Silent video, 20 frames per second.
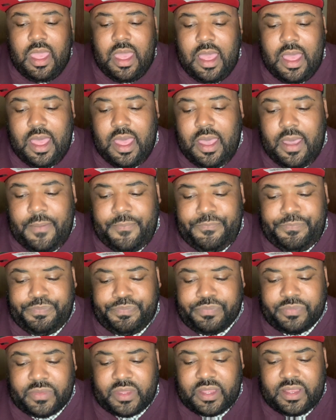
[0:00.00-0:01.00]
Um,
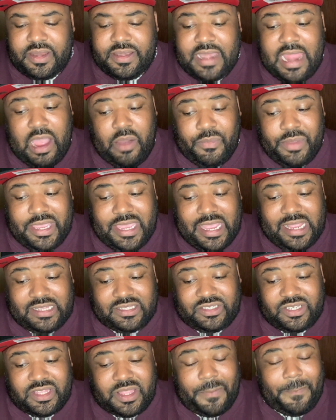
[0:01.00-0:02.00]
now we get
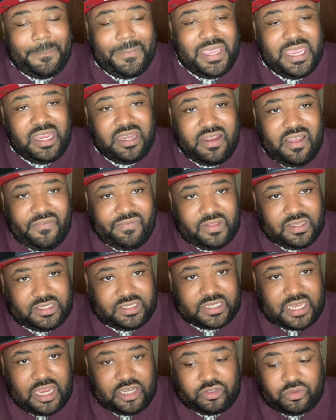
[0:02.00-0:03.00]
into the meat of the
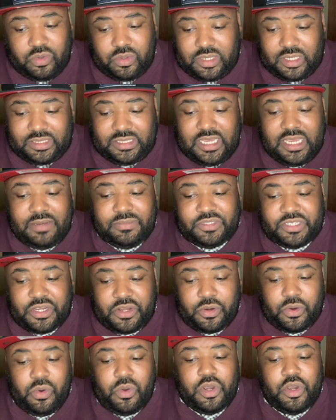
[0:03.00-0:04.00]
schedule, the teams that
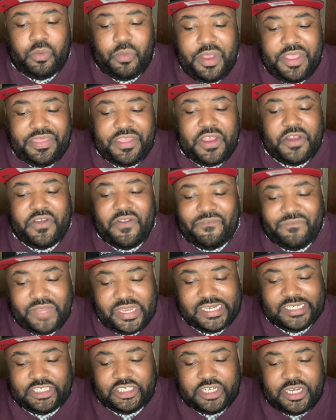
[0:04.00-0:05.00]
are going to win their
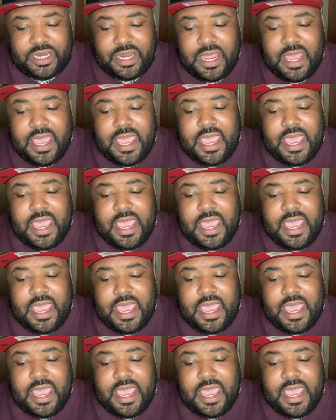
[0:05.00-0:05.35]
division.